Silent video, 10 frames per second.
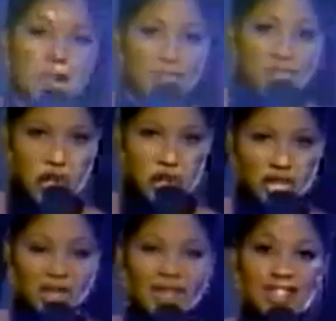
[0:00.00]
She would
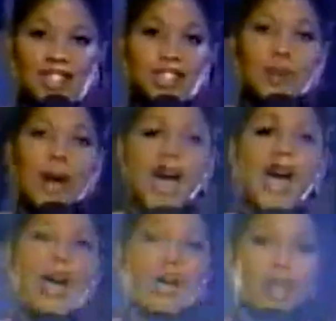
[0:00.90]
also take home two
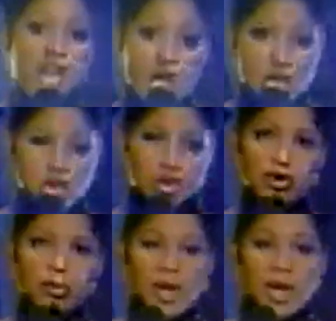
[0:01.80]
other statues in the
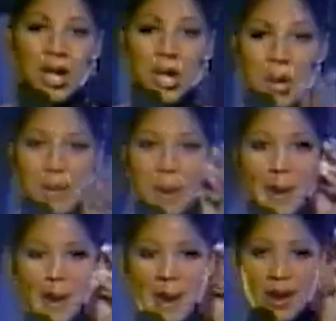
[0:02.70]
R&B
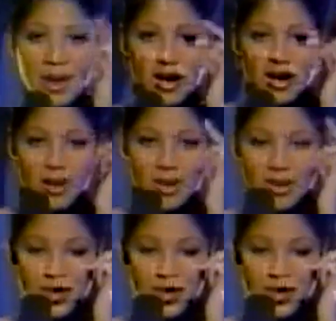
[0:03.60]
categories that year.